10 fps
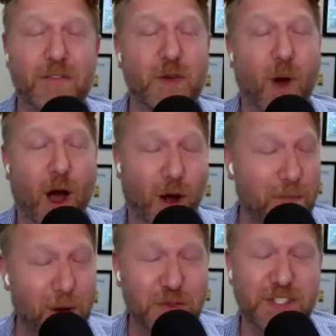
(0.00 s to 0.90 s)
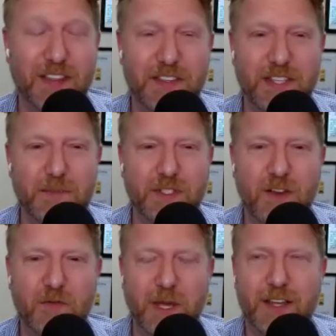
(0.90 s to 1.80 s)
if you are posting the same
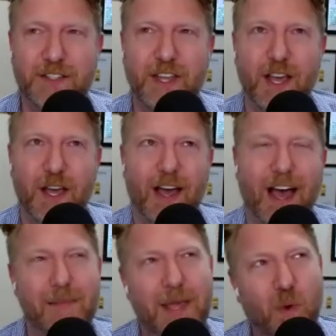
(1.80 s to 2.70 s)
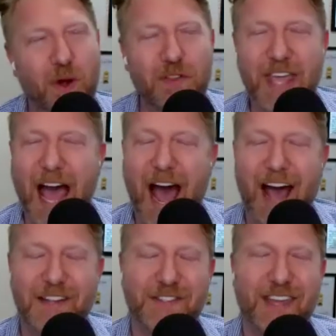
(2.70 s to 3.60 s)
stuff because i mean what are the
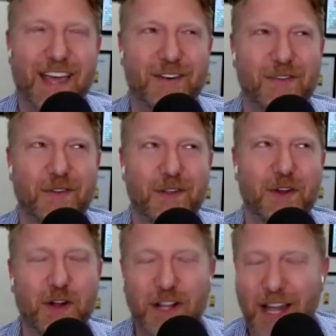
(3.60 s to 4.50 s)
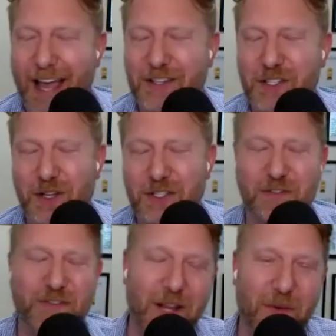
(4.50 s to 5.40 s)
odds that your clients are also
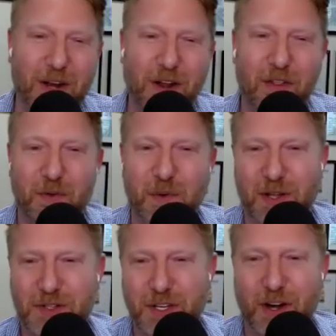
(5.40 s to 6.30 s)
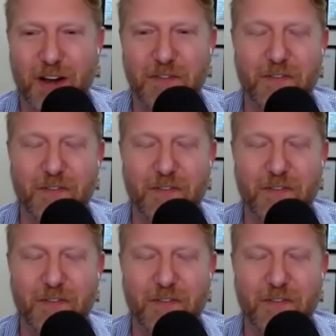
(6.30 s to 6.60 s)
following another realtor on